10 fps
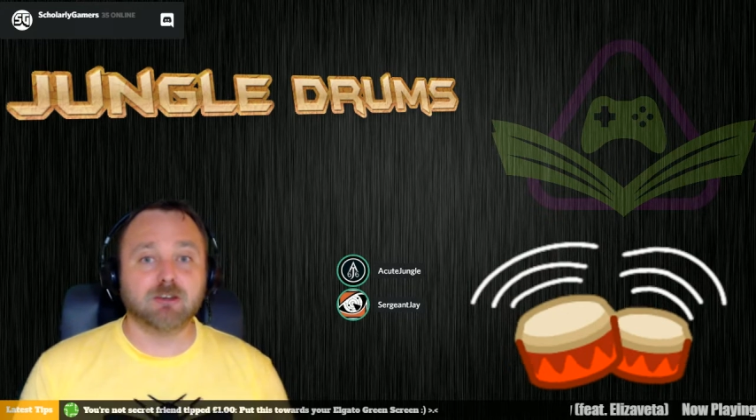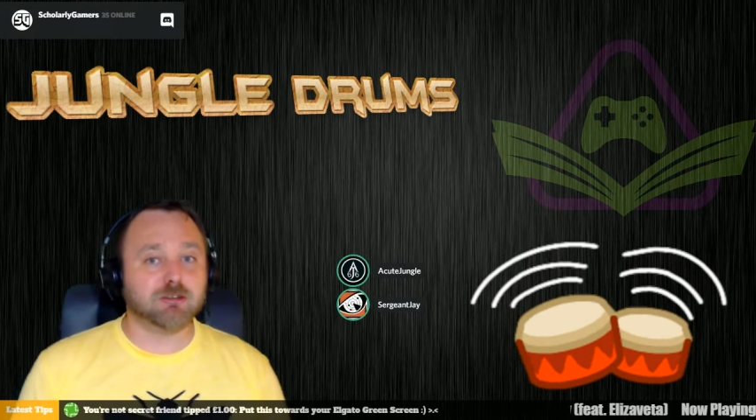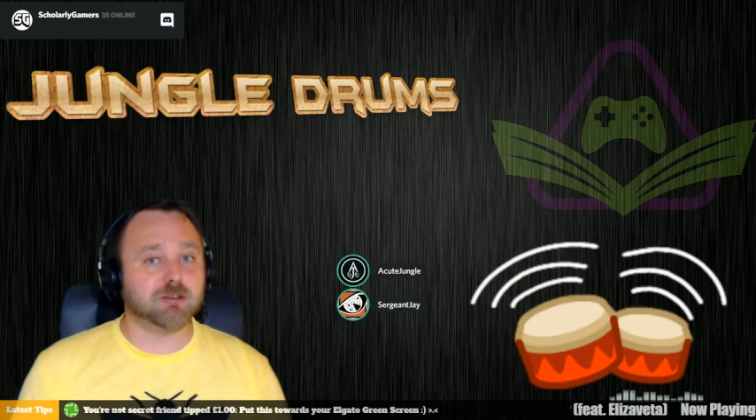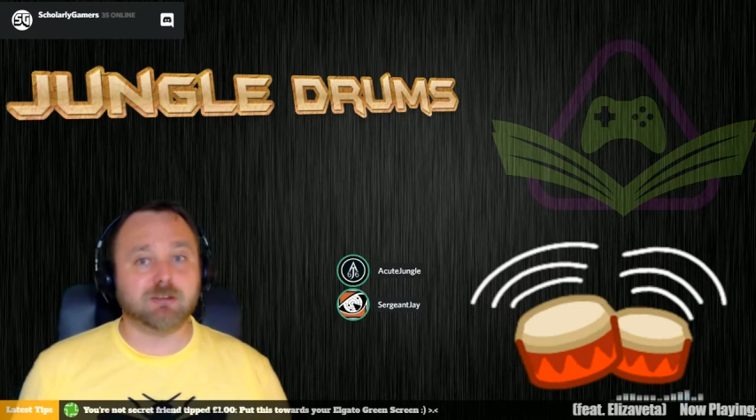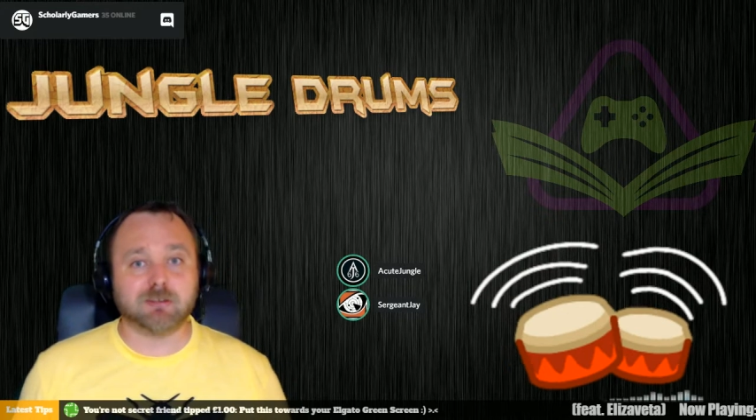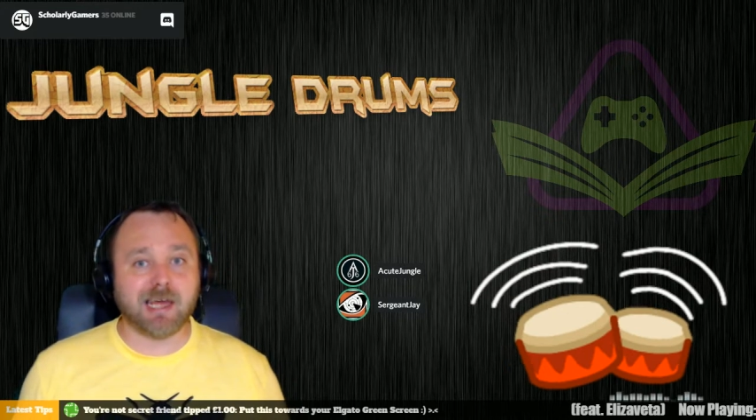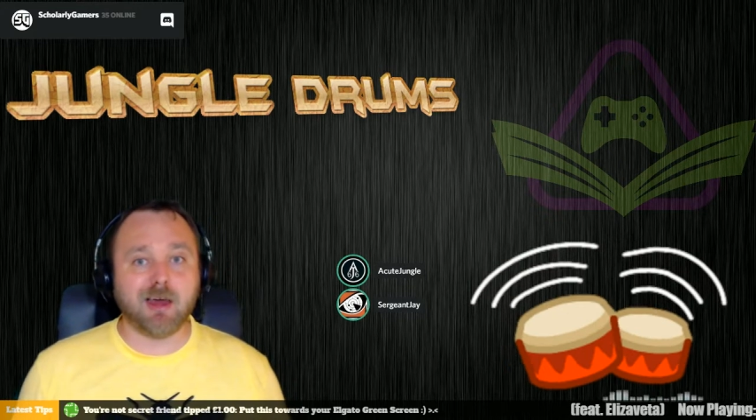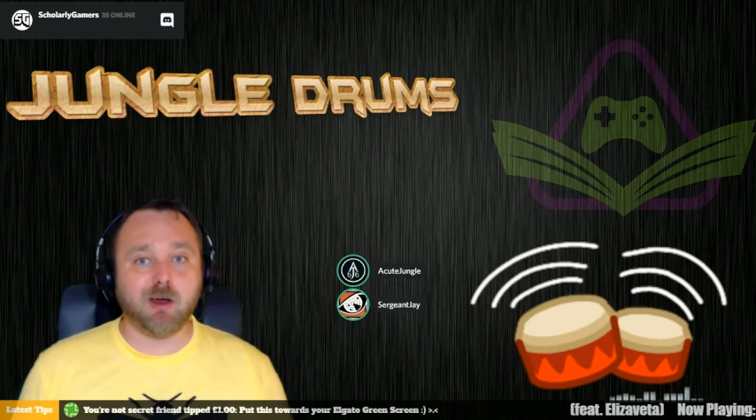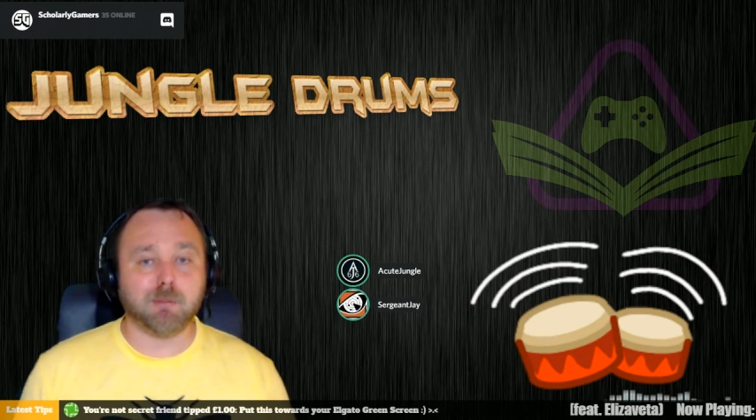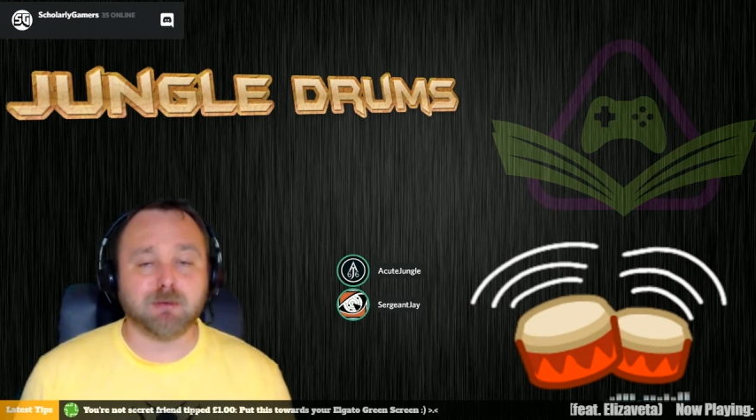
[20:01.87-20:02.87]
So there's that
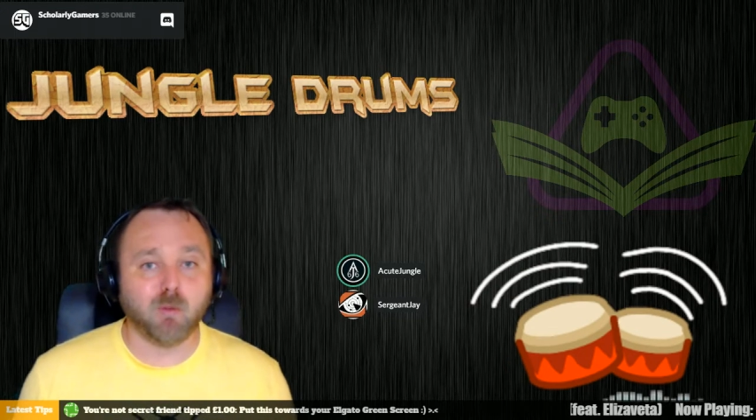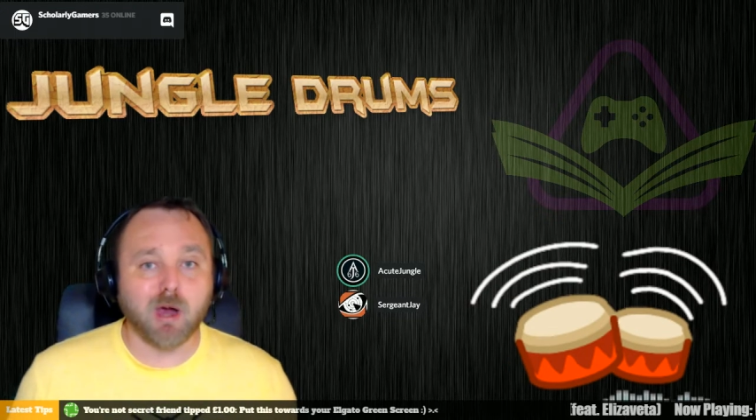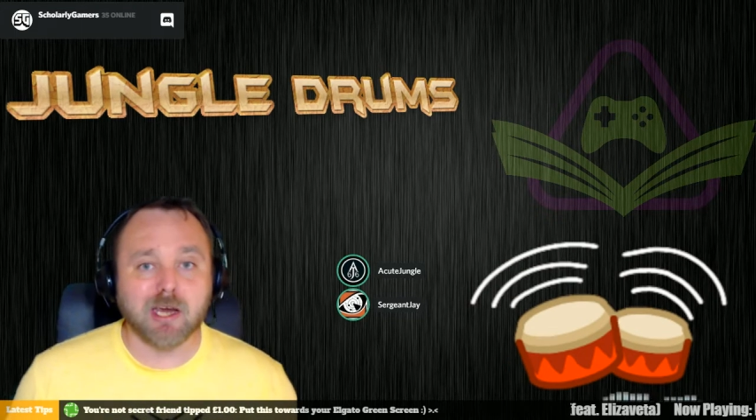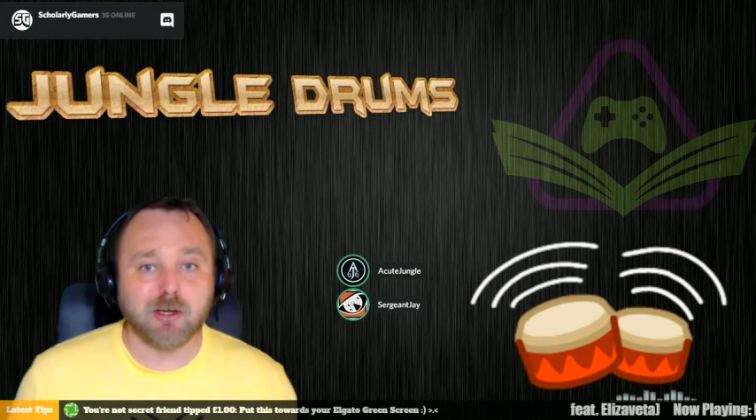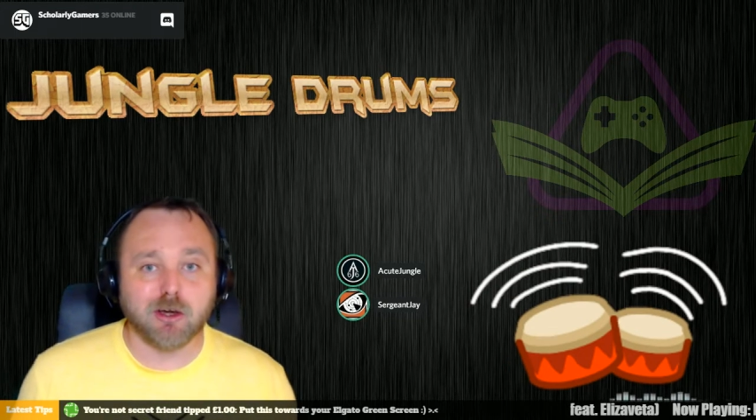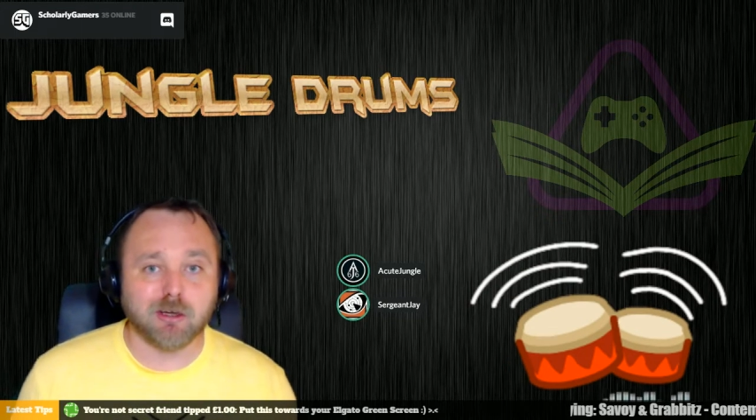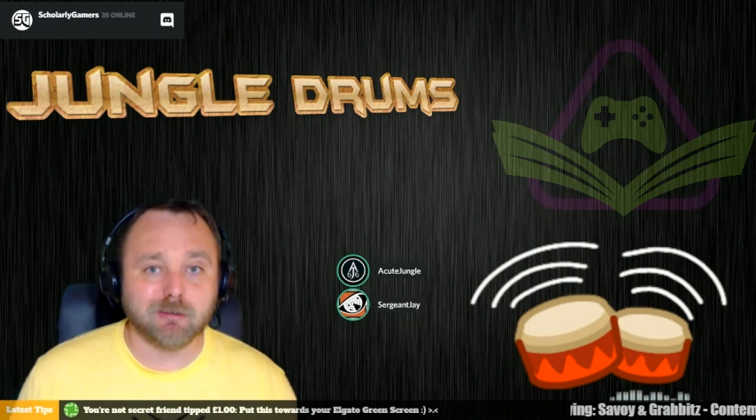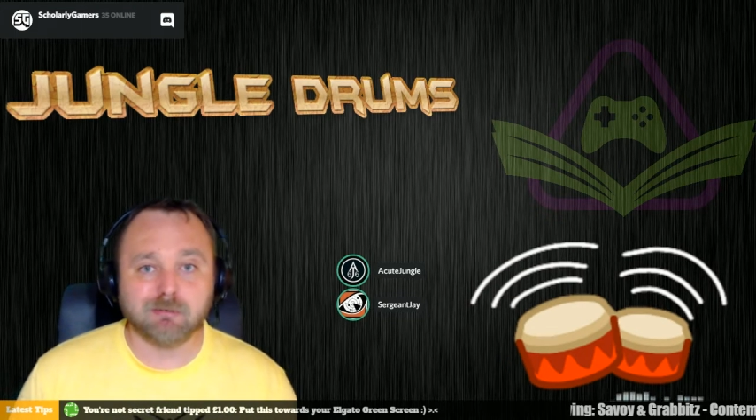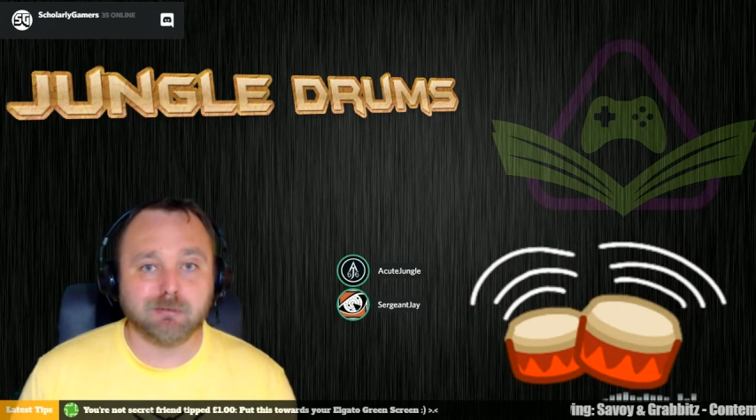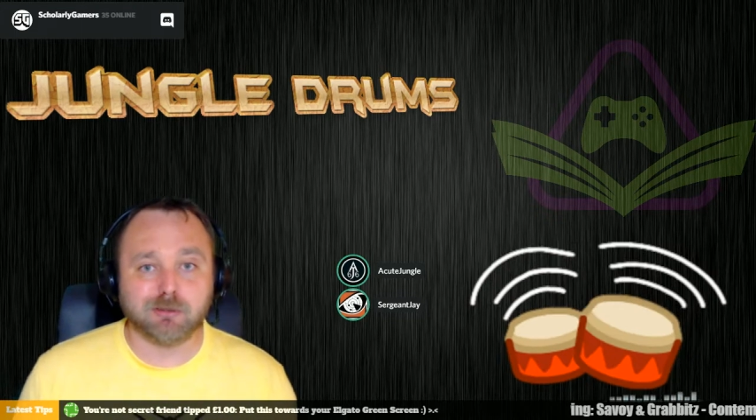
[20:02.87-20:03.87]
option. Why not
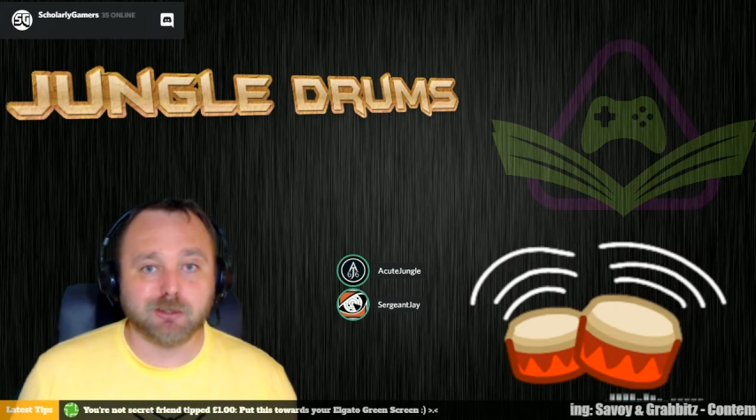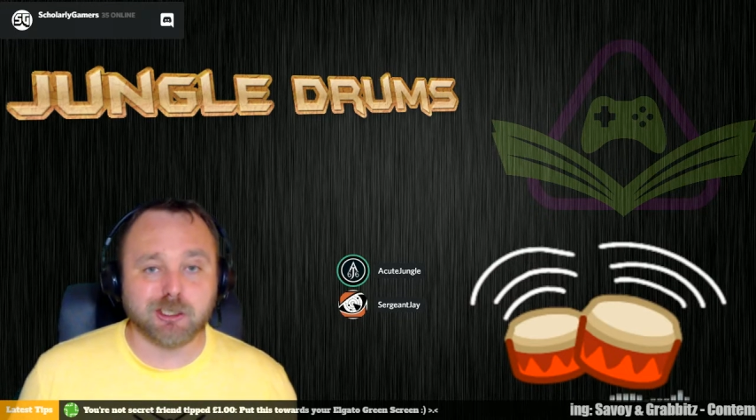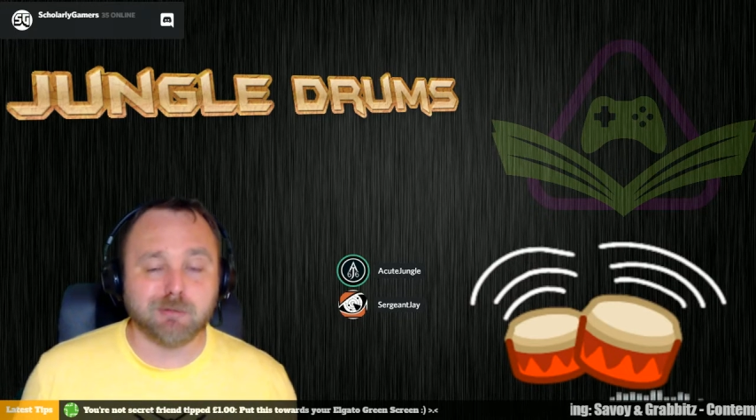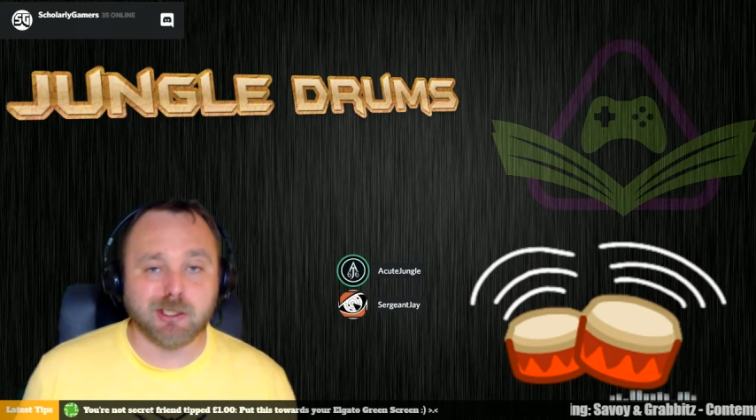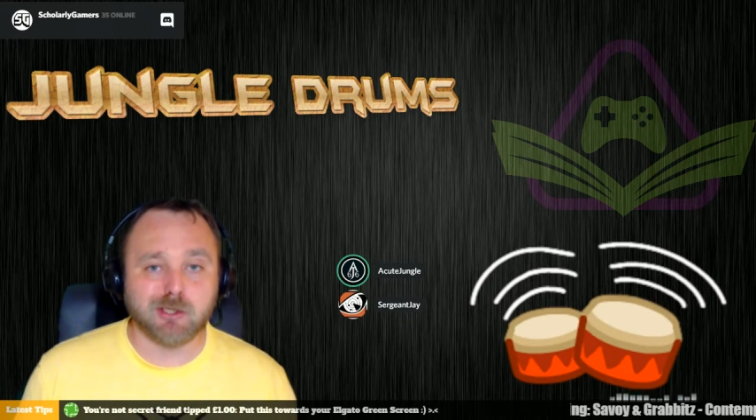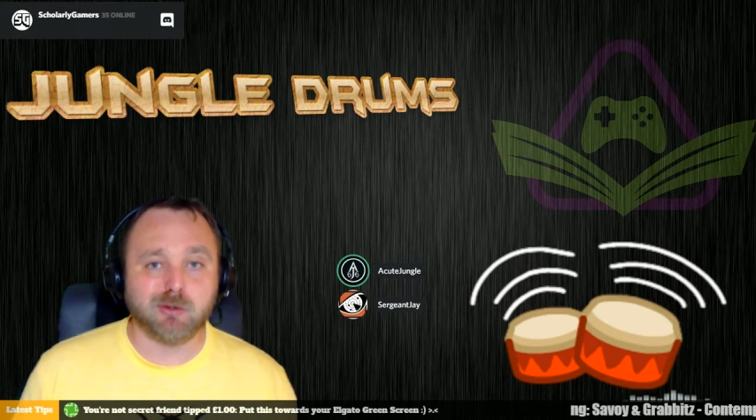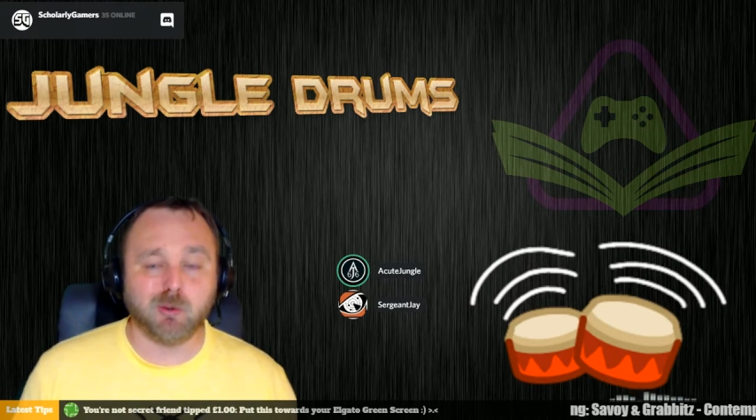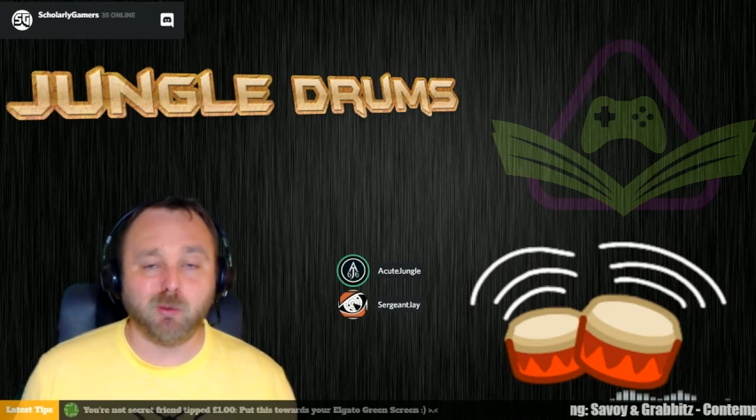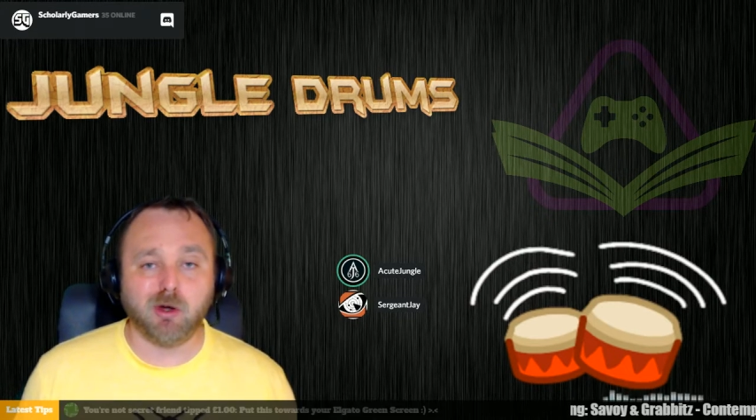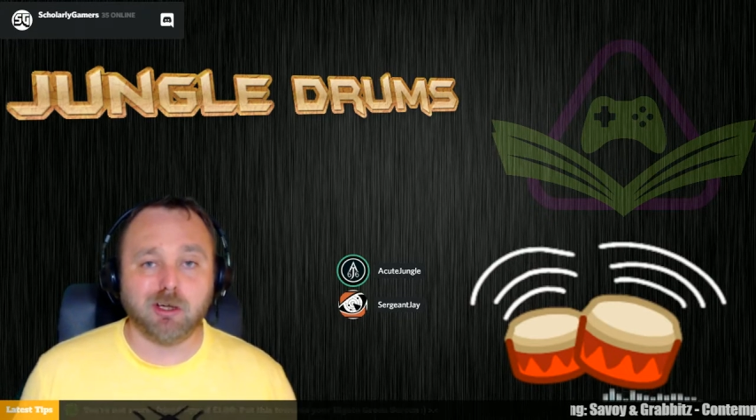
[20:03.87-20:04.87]
there's something that you
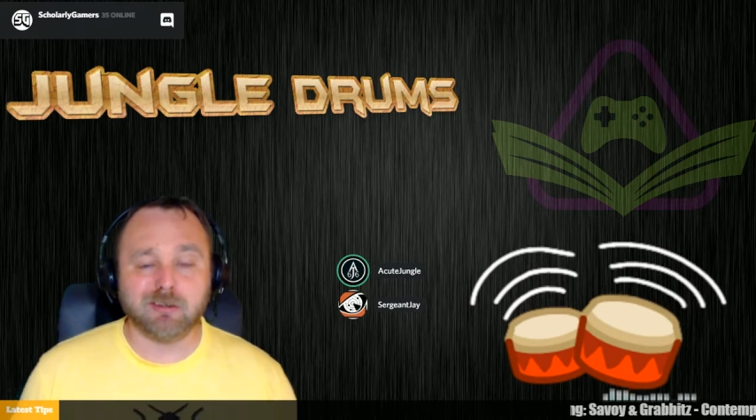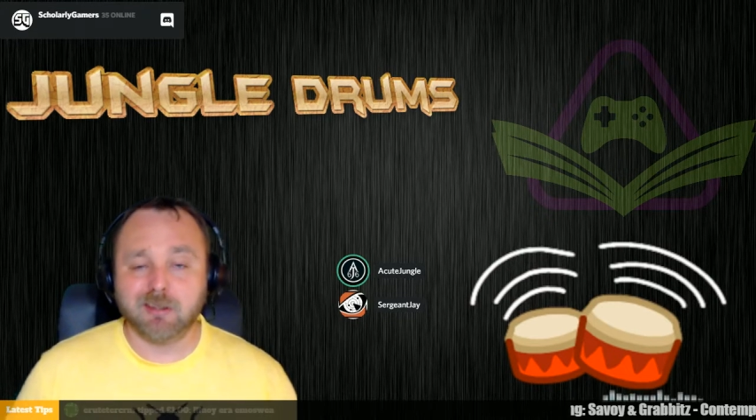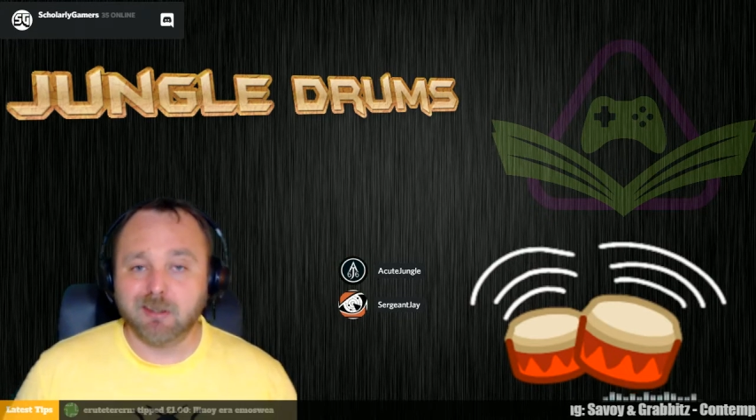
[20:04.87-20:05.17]
don't want.